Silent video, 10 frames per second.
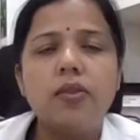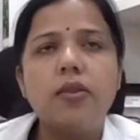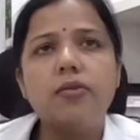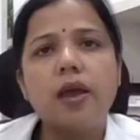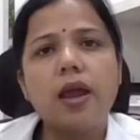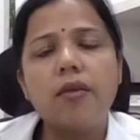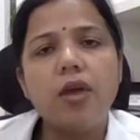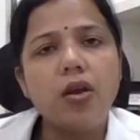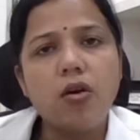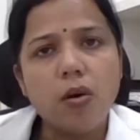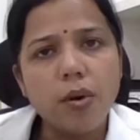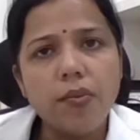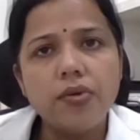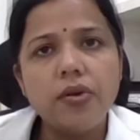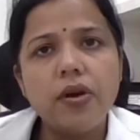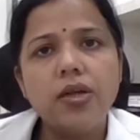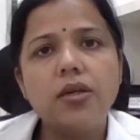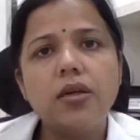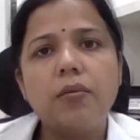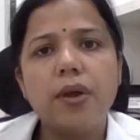The second very common
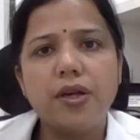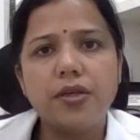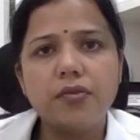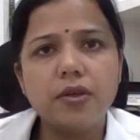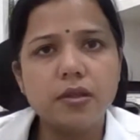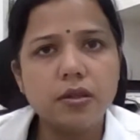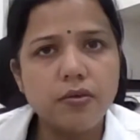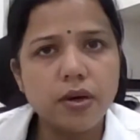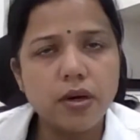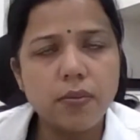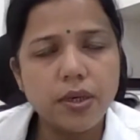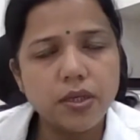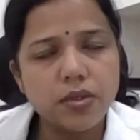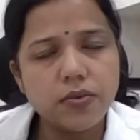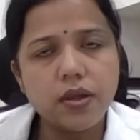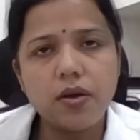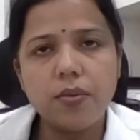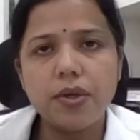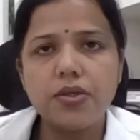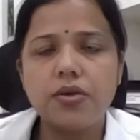presentation in patients with
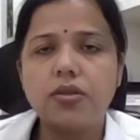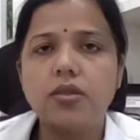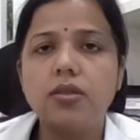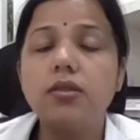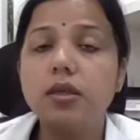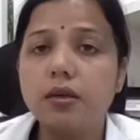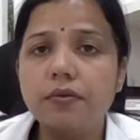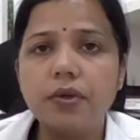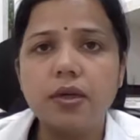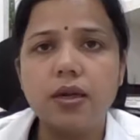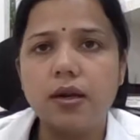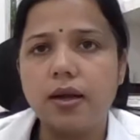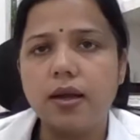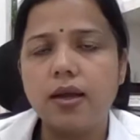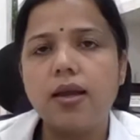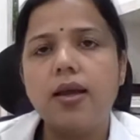endometriosis is infertility.